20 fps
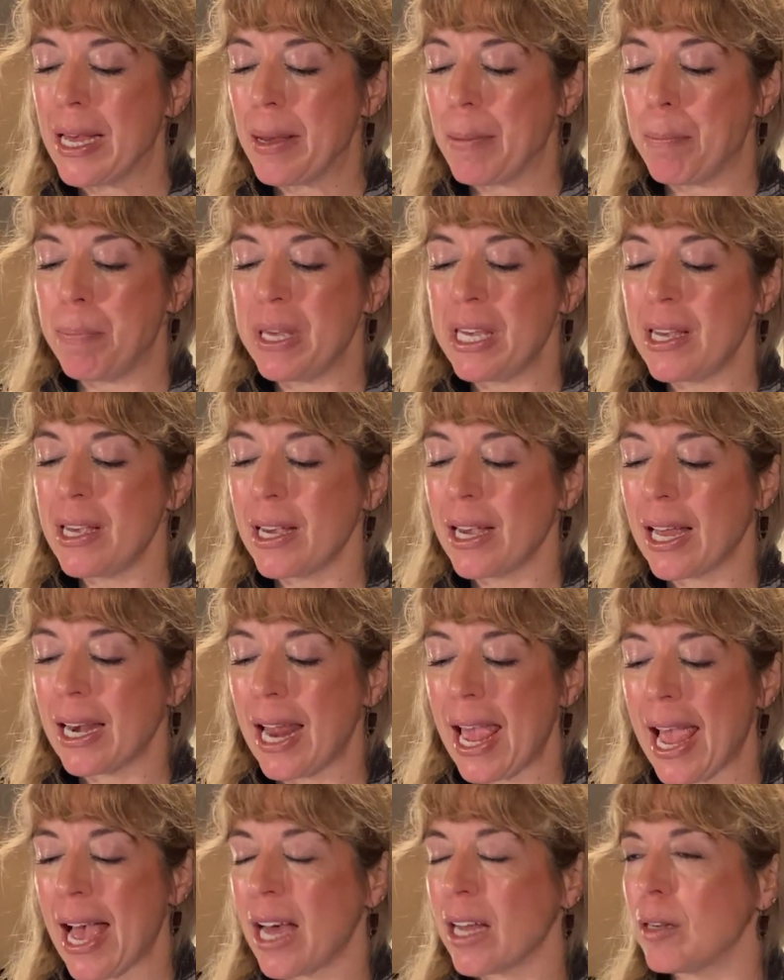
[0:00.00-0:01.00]
being an
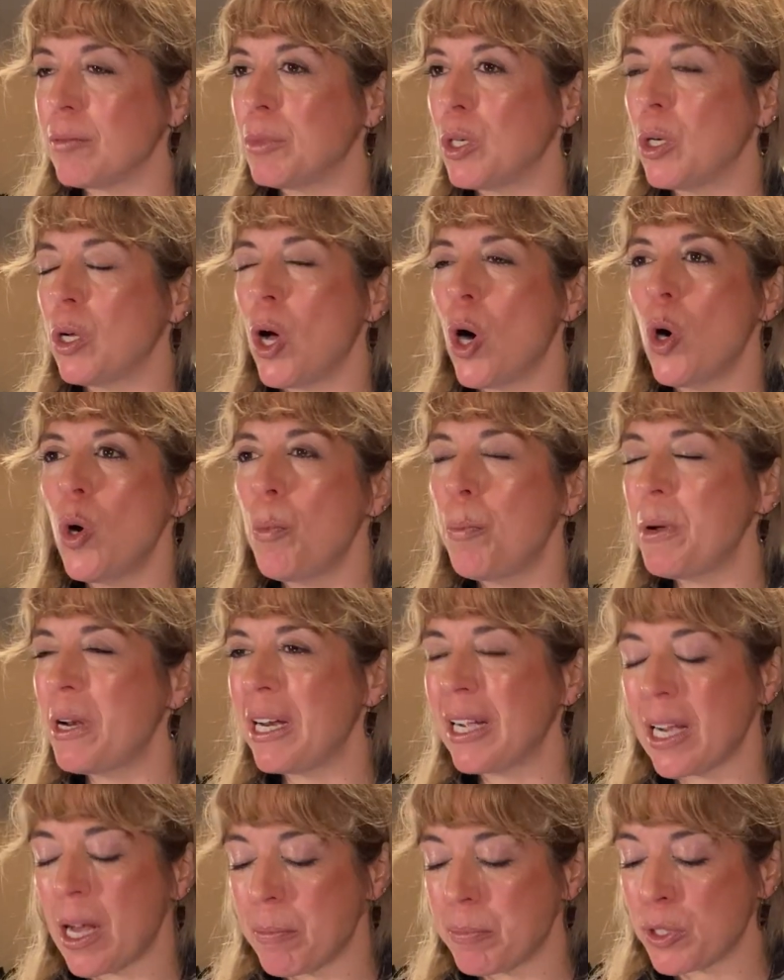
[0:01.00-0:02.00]
animal,
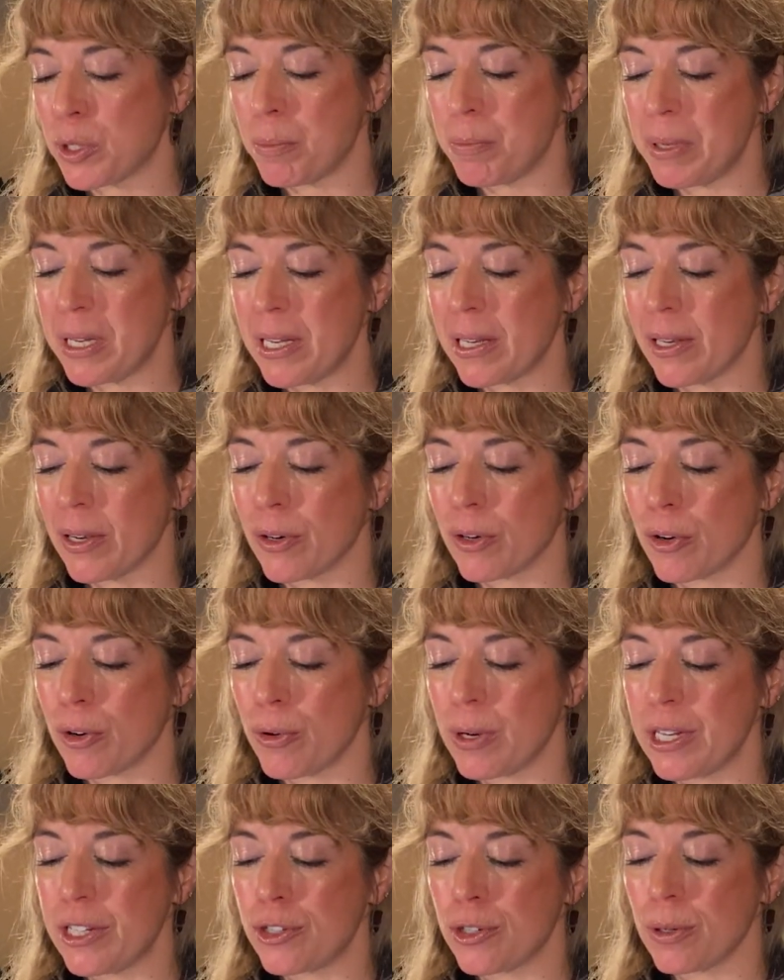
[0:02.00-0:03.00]
opening up to being a
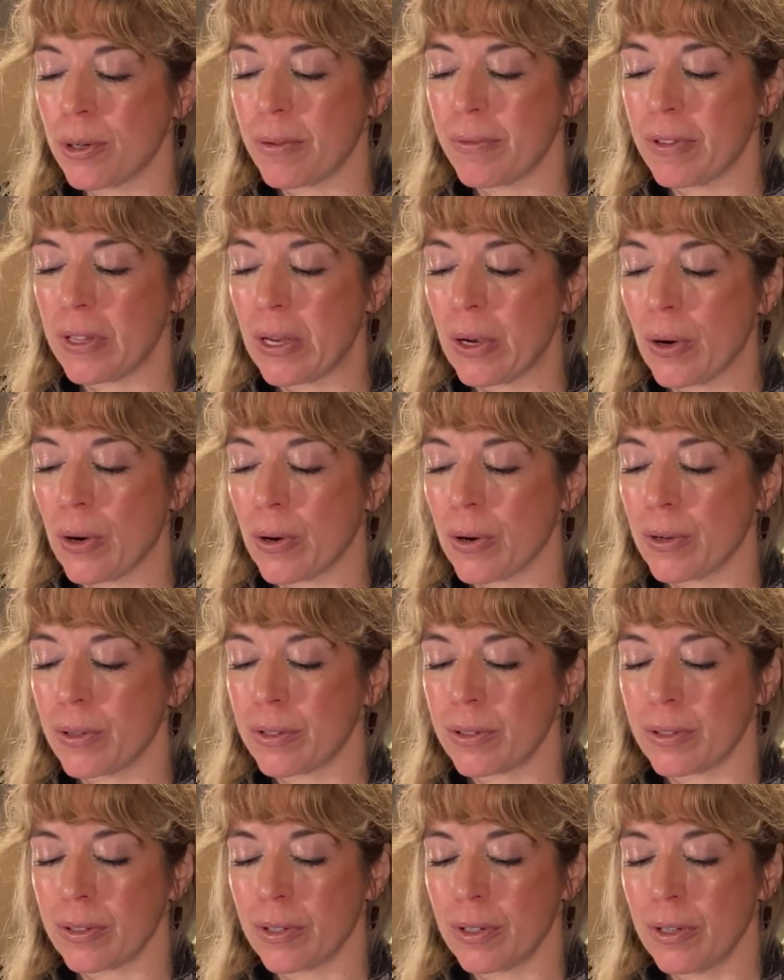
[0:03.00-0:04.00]
creature of the
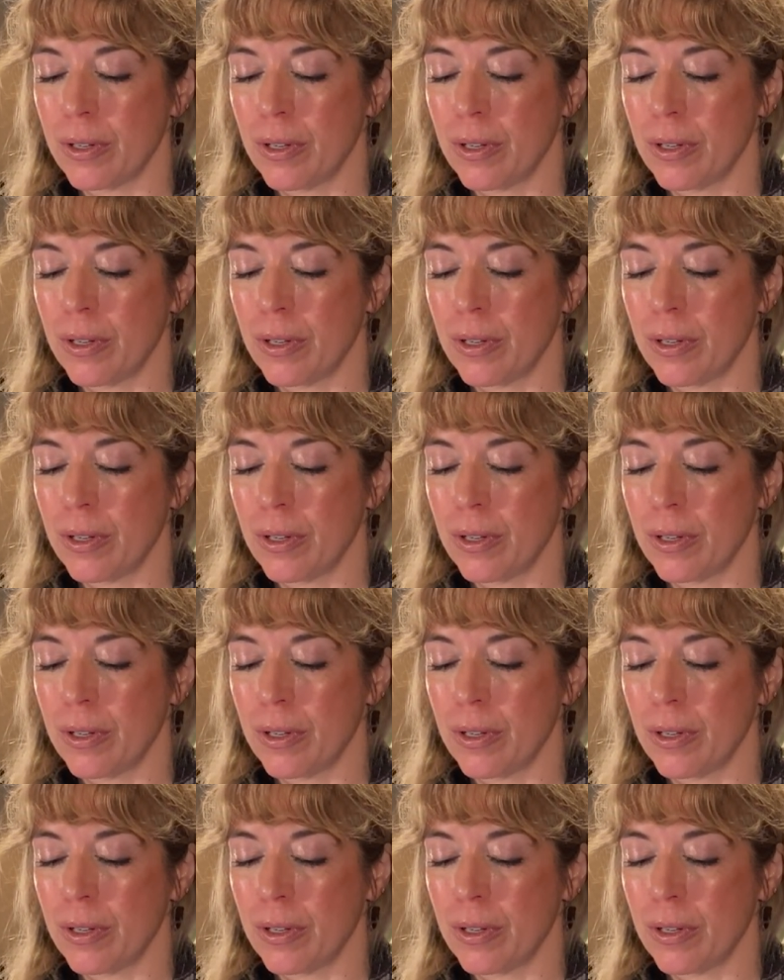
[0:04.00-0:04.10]
earth,